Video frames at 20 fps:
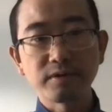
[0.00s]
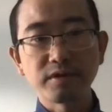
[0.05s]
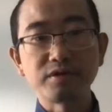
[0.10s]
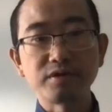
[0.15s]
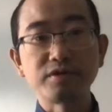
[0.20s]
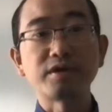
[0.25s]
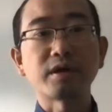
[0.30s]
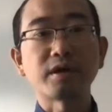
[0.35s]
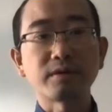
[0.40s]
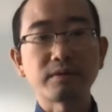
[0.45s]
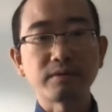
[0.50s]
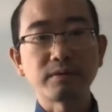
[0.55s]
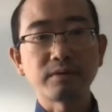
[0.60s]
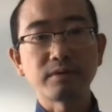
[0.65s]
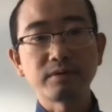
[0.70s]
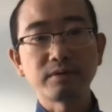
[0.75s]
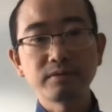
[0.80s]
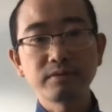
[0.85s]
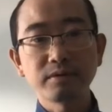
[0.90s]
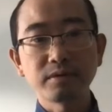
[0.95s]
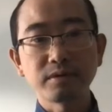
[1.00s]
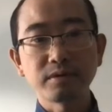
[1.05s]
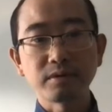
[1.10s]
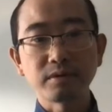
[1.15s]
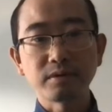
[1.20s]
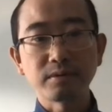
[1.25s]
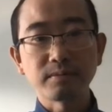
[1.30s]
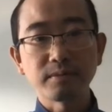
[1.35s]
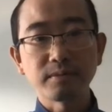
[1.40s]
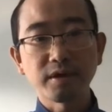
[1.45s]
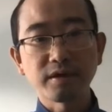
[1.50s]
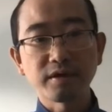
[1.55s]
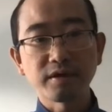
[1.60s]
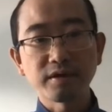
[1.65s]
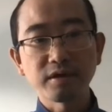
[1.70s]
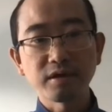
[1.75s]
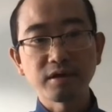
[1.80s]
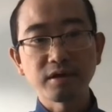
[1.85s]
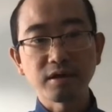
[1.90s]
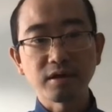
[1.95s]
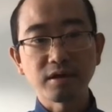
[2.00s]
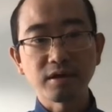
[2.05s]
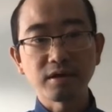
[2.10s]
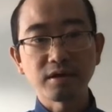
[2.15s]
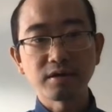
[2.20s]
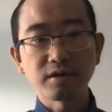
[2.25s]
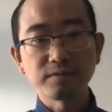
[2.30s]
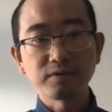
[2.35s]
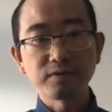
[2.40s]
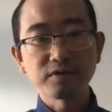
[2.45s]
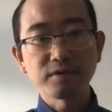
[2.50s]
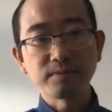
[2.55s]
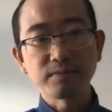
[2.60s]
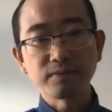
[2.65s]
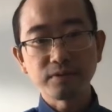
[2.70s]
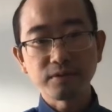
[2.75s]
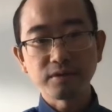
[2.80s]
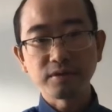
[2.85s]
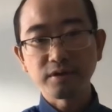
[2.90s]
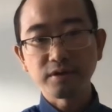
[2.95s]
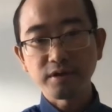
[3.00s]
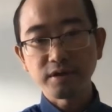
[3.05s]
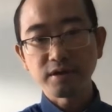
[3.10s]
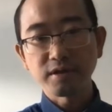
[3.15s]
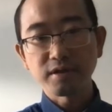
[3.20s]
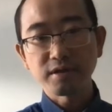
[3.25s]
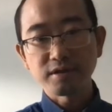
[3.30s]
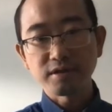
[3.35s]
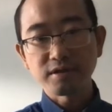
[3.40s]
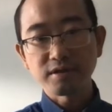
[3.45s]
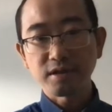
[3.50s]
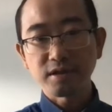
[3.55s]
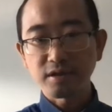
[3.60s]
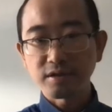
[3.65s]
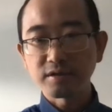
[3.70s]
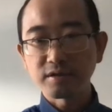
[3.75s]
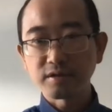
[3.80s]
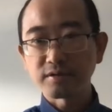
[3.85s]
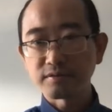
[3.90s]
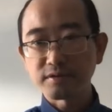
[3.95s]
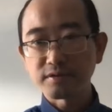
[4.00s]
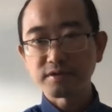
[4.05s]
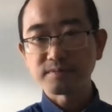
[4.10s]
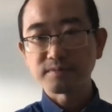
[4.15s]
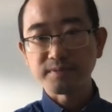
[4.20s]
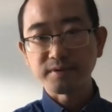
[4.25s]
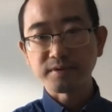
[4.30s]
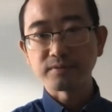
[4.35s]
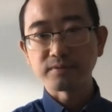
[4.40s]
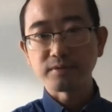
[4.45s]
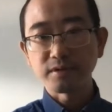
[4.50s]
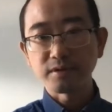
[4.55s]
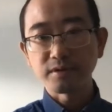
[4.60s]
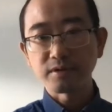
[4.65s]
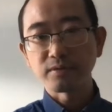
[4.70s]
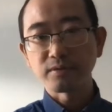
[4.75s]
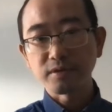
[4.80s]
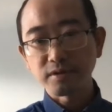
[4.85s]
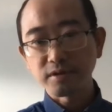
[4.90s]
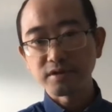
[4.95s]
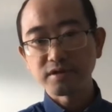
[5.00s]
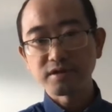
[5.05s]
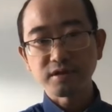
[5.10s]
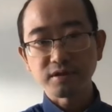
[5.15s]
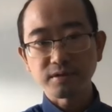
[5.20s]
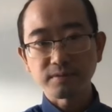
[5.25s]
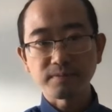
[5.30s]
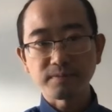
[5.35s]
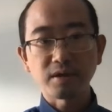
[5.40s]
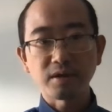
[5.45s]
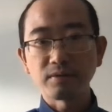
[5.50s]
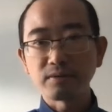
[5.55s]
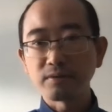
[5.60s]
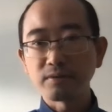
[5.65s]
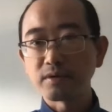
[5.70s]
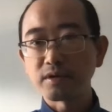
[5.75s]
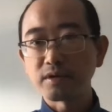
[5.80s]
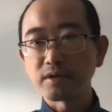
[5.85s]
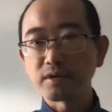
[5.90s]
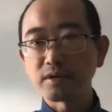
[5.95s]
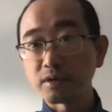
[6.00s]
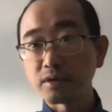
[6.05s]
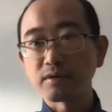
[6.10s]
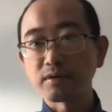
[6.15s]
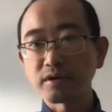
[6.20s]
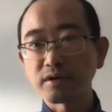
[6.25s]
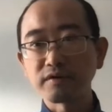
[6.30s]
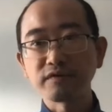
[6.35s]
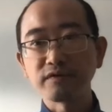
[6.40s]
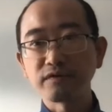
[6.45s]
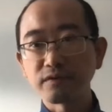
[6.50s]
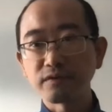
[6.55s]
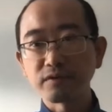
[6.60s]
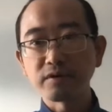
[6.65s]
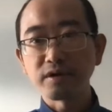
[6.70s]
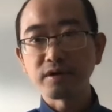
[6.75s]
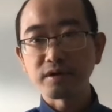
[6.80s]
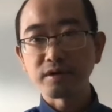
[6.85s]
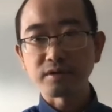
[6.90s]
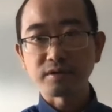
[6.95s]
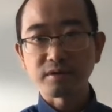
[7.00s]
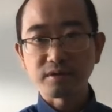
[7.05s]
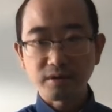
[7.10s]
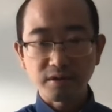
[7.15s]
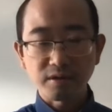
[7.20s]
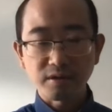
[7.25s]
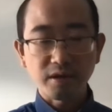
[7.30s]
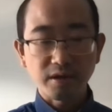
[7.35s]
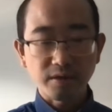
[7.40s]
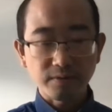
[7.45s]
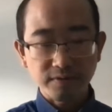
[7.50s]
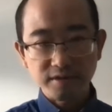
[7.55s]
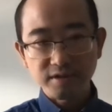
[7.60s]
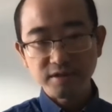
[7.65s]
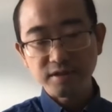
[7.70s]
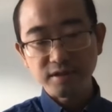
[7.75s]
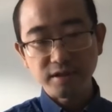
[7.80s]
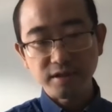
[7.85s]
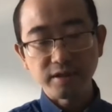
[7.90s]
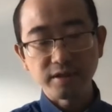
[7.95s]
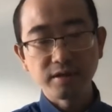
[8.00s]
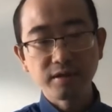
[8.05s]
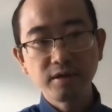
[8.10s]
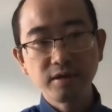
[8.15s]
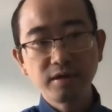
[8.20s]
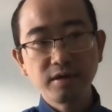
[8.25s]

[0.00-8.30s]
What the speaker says: in general, I think the most important thing is that just be really realistic about what they're looking for, and I would say